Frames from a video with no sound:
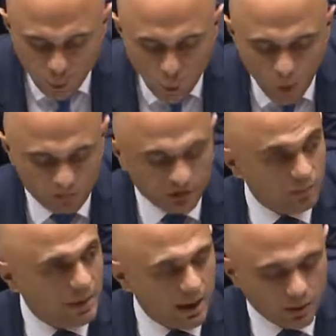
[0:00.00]
more of
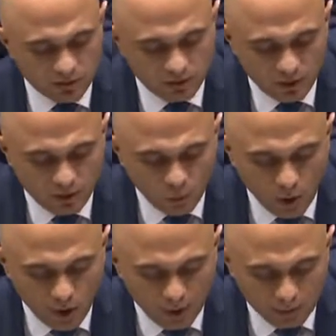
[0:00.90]
these powers
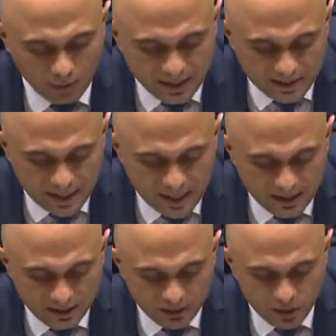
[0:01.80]
while
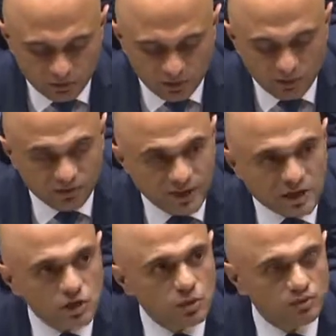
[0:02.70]
maintaining those that are
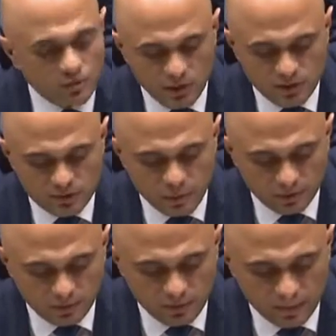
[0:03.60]
essential for our
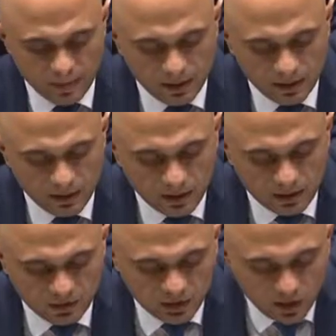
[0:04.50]
response.
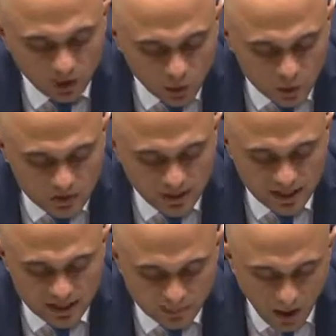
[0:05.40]
This includes
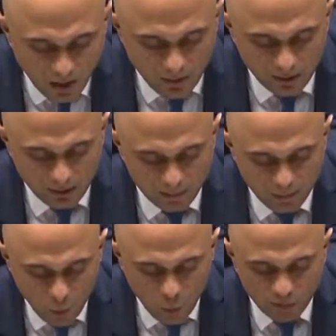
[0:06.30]
expiring
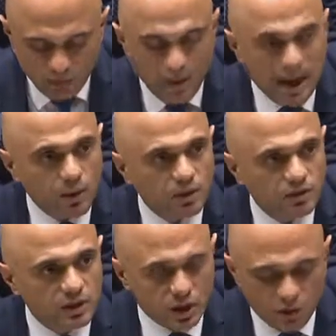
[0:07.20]
more of the
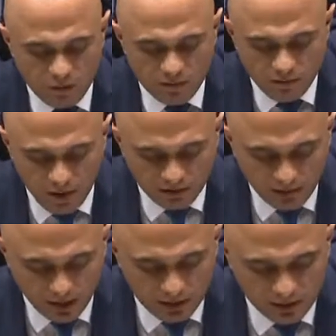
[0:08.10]
powers in the
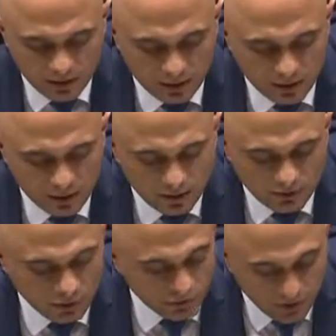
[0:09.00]
Coronavirus Act.
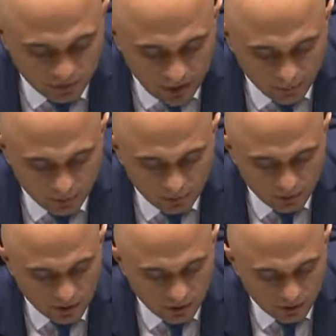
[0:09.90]
So, for example,
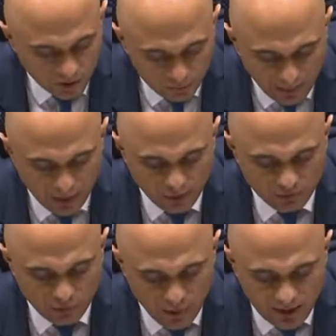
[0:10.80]
those
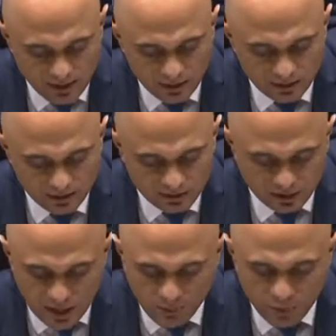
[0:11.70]
powers directing
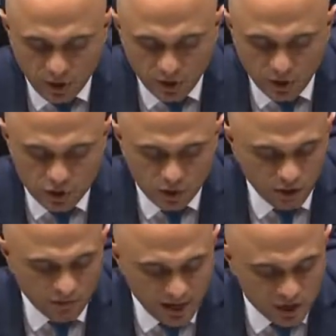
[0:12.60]
the temporary closure
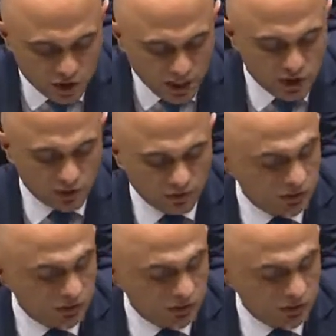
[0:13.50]
of educational